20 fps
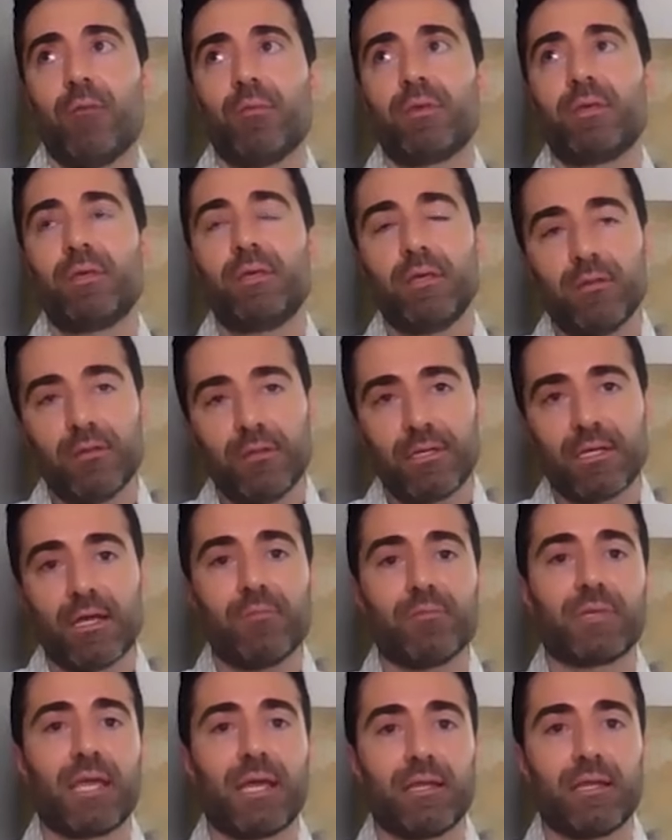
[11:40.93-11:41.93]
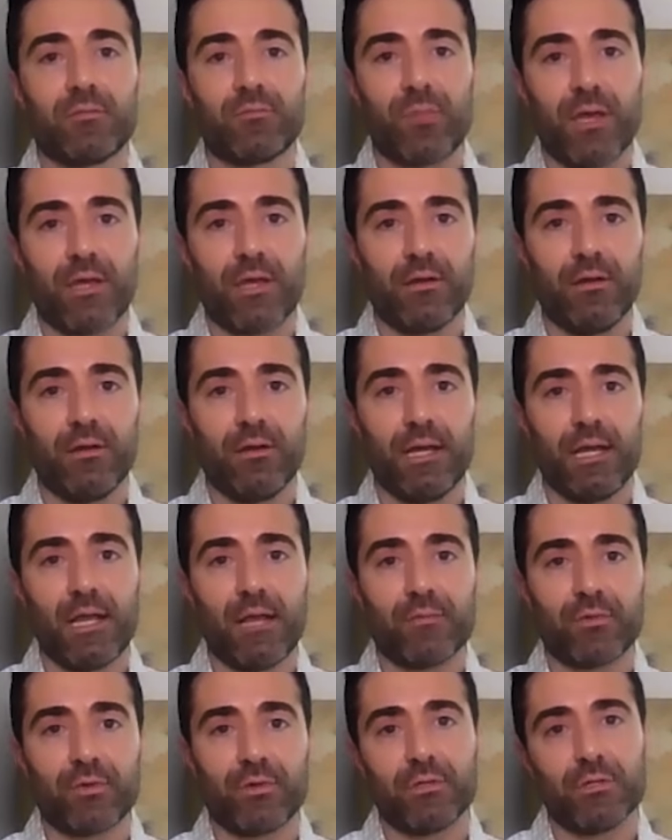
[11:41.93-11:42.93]
healing, I'm getting better, and
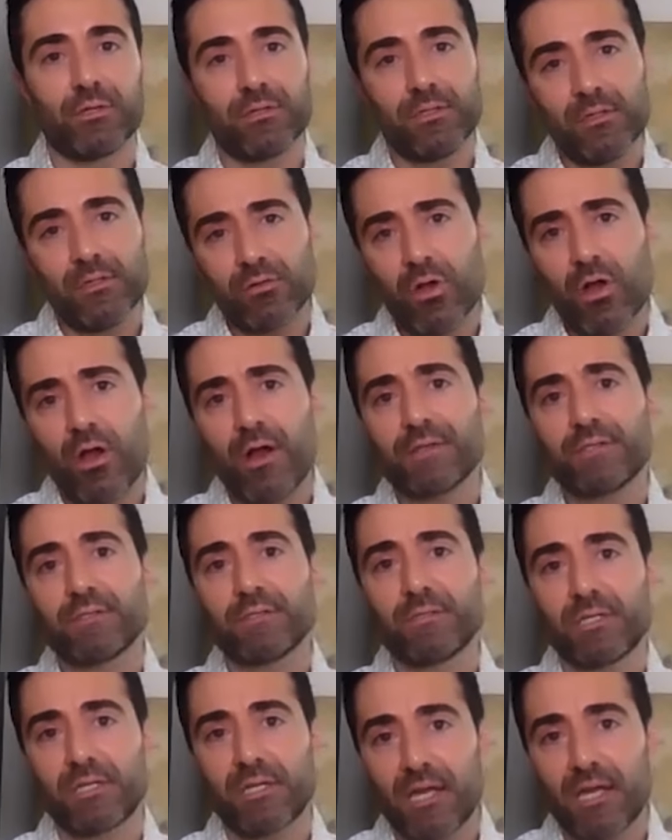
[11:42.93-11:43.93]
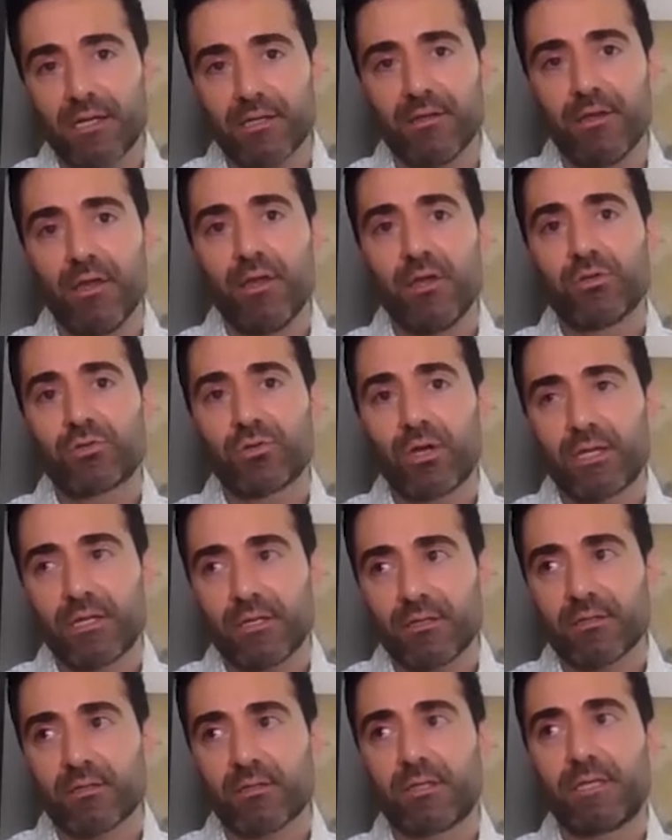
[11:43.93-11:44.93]
I'm going to, you know, cautiously kind of trying
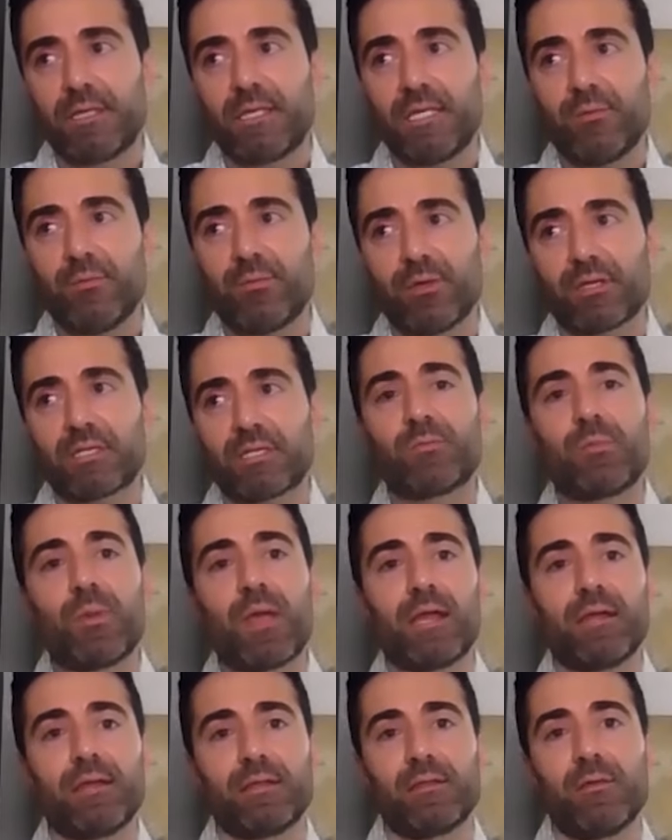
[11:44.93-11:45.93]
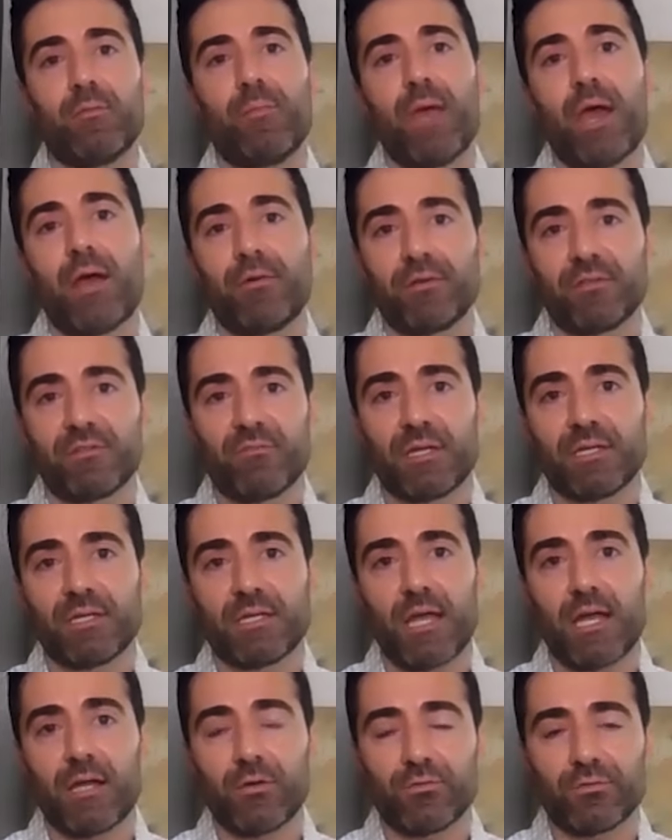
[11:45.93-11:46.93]
to keep expanding the boundaries of my
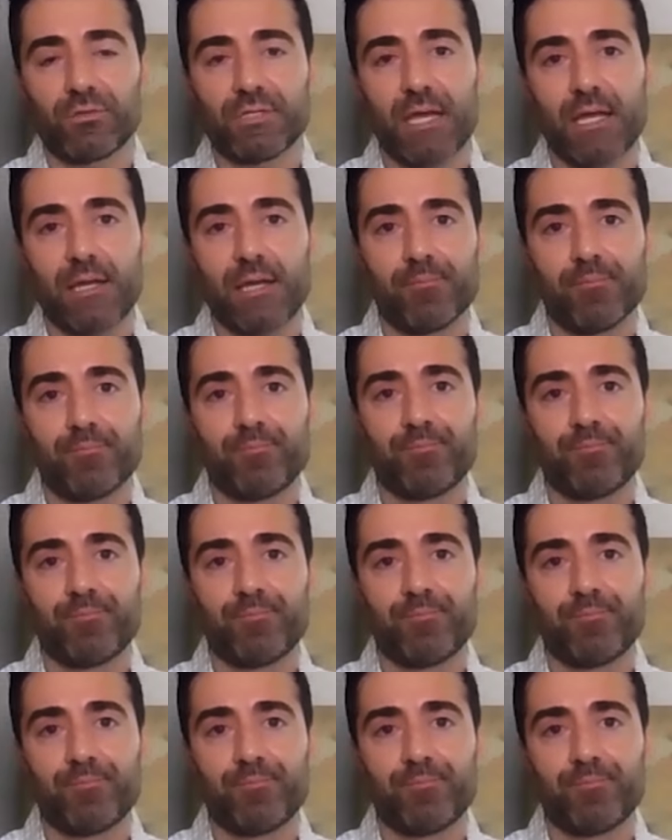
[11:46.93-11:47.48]
diet over time.